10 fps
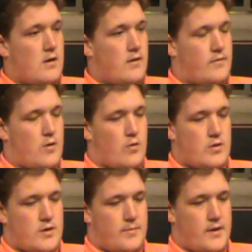Of
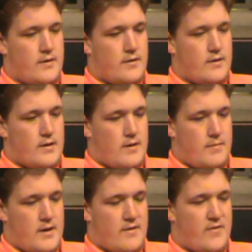course. I mean,
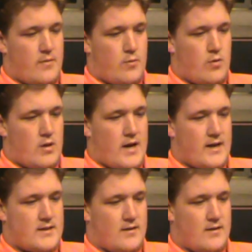I felt more relaxed.